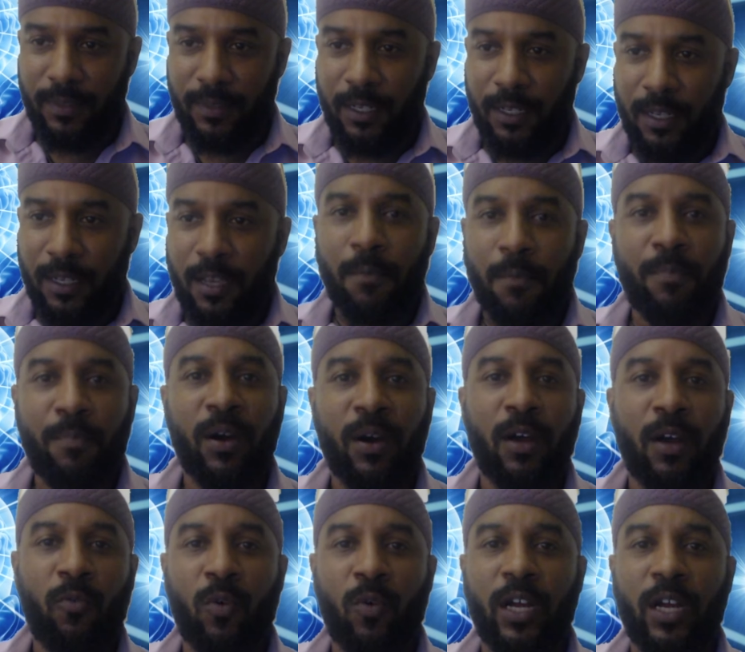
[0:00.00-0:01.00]
But
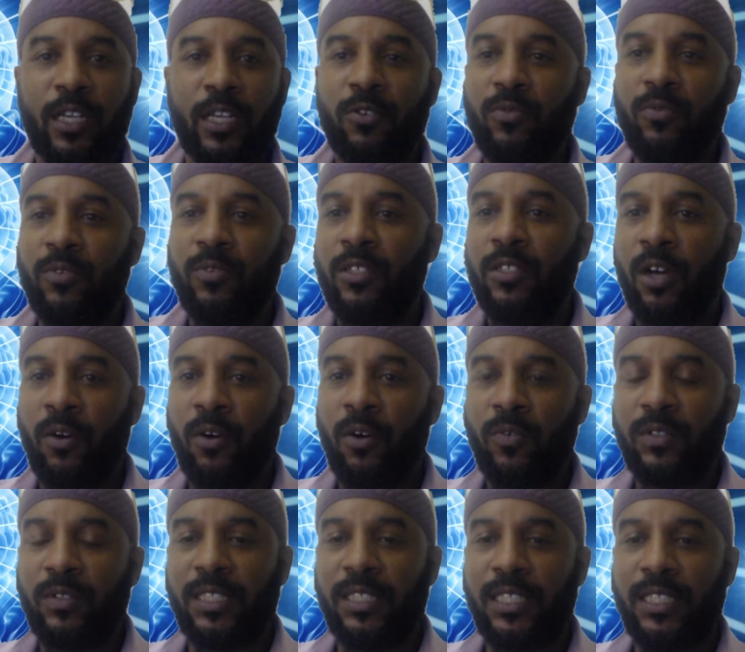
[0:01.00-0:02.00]
what you don't
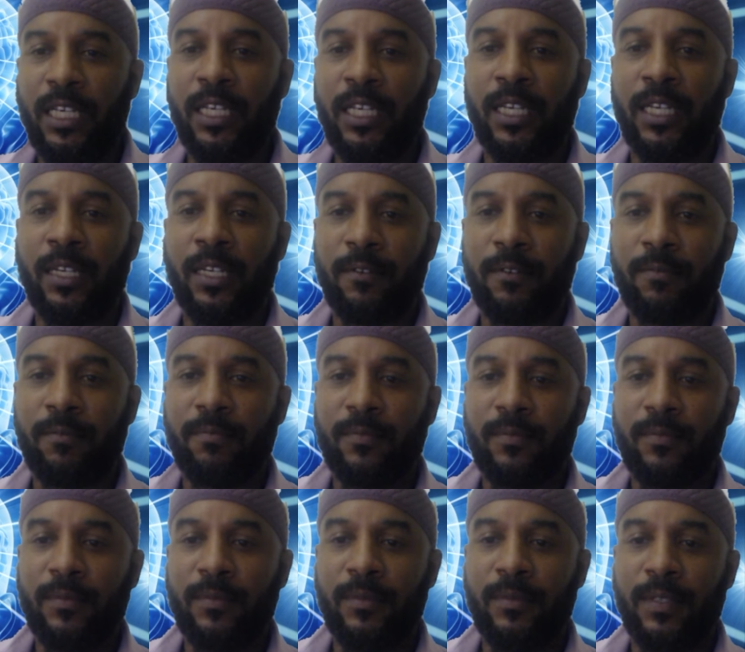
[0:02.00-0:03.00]
see
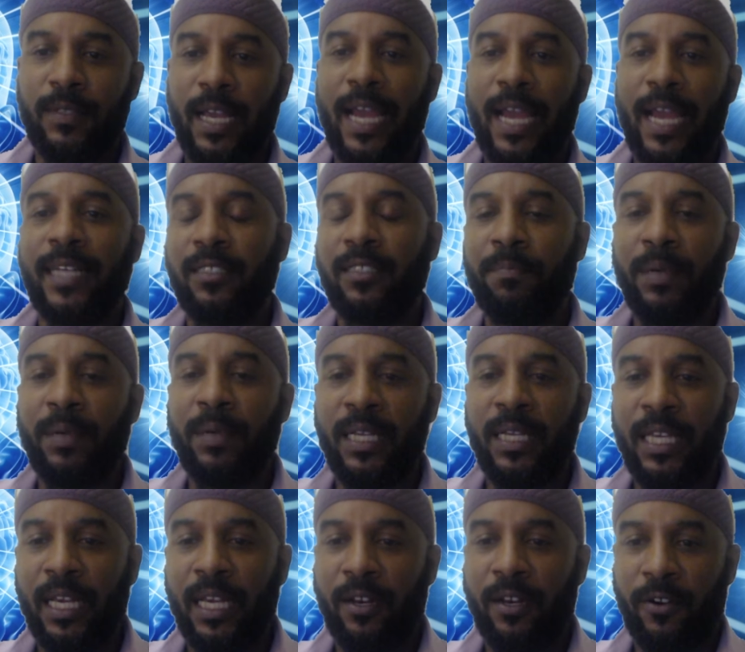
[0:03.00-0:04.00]
as a
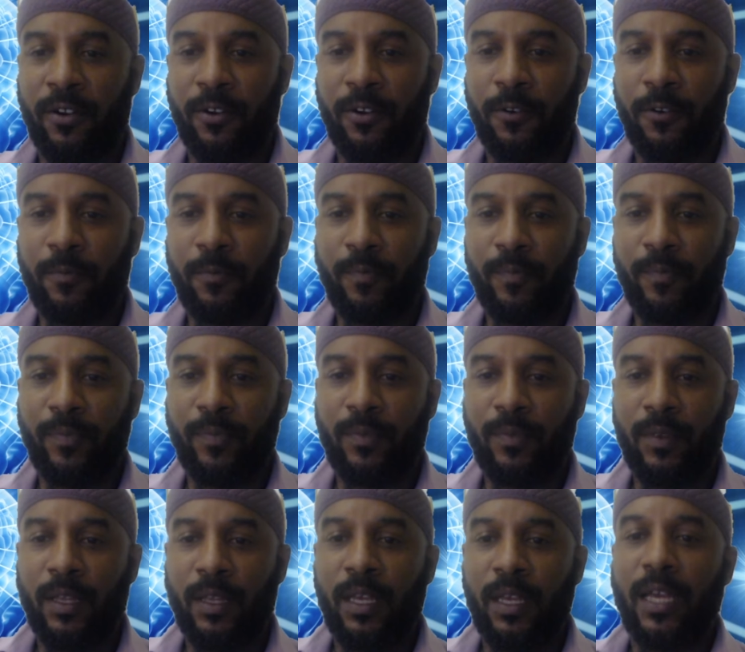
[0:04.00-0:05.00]
beginner
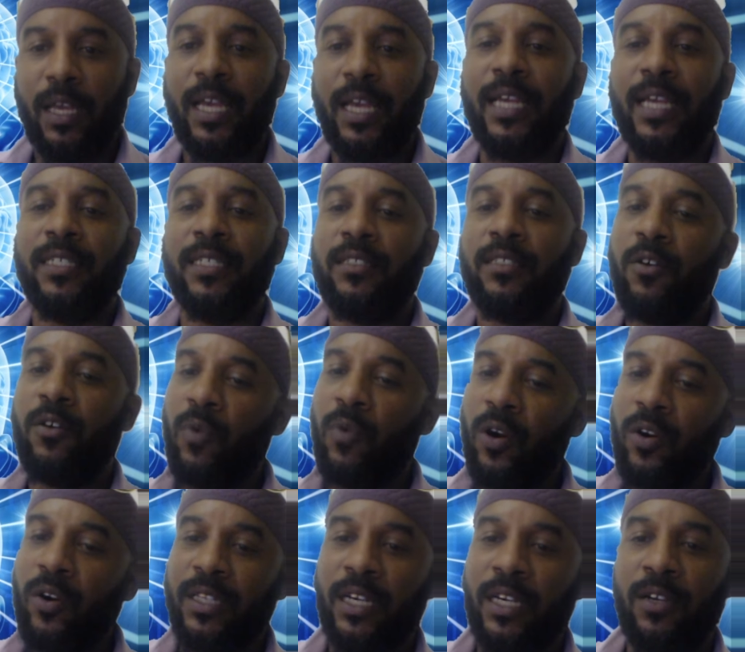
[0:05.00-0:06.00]
is the work
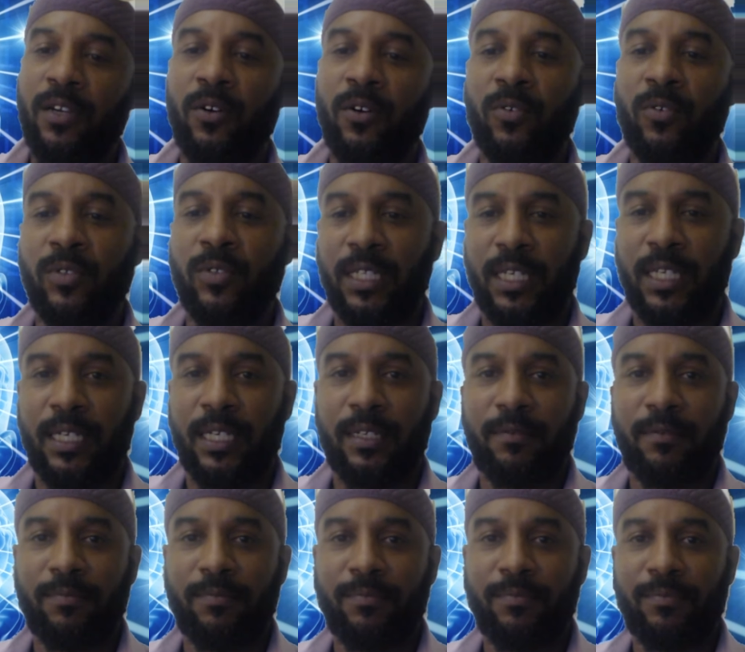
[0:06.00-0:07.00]
that goes in.
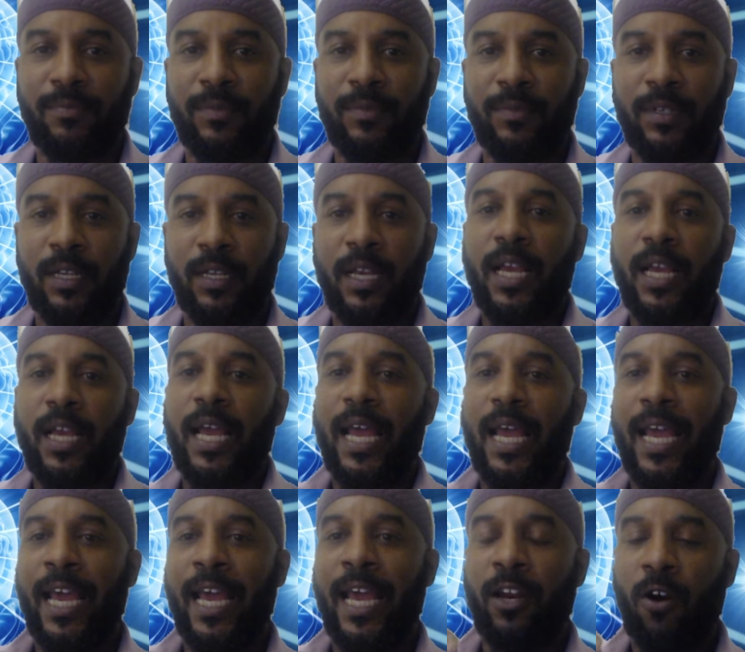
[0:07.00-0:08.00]

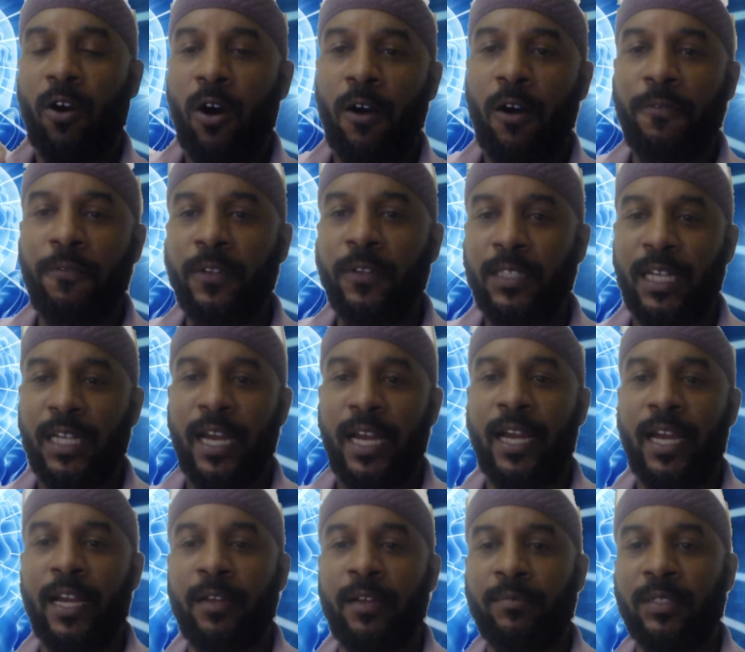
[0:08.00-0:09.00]
And
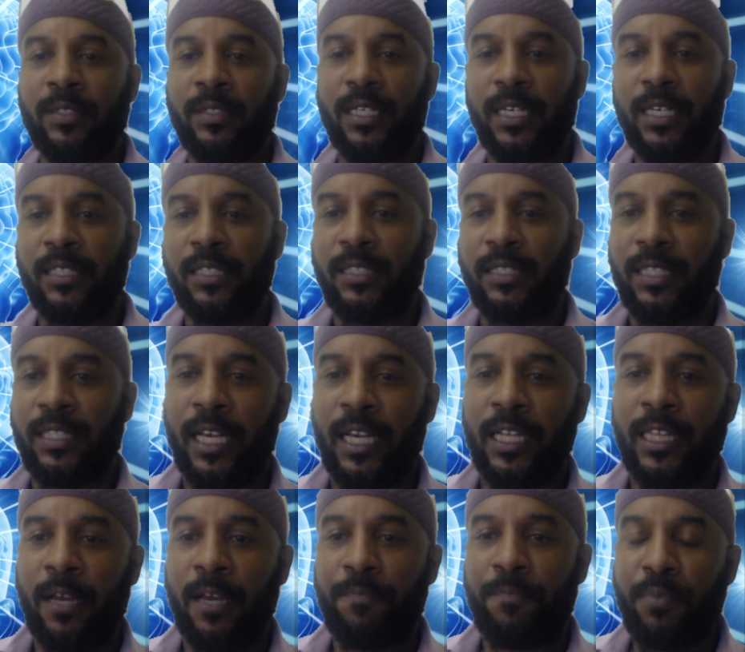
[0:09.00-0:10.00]
oftentimes it's said
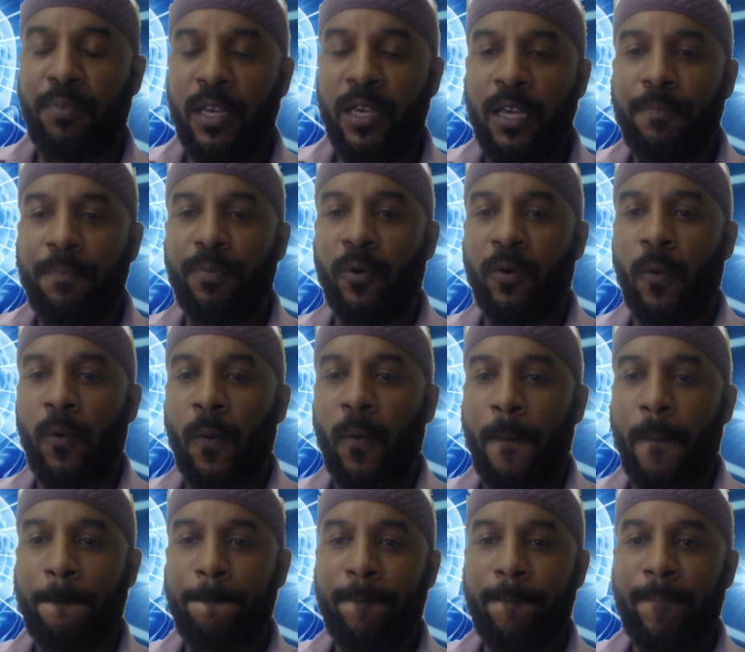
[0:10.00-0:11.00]
that people
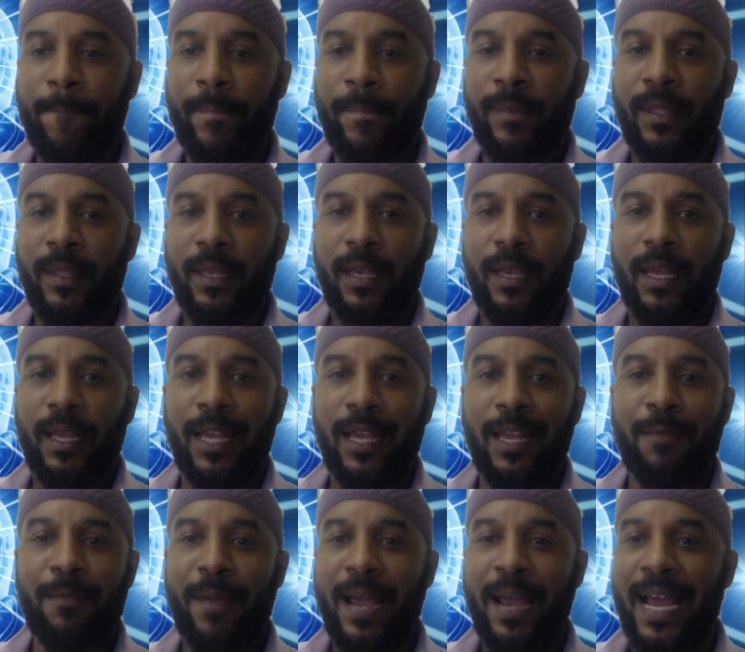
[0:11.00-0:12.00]

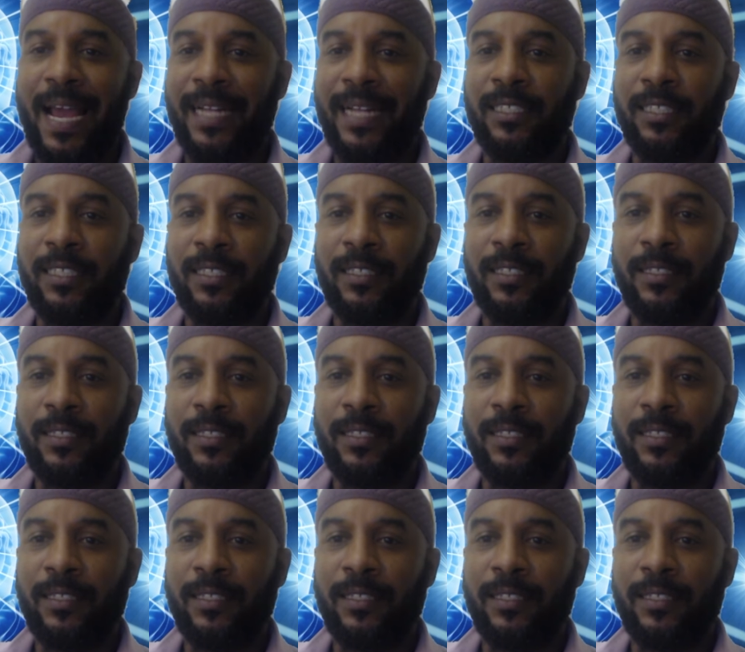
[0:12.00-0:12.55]
imagine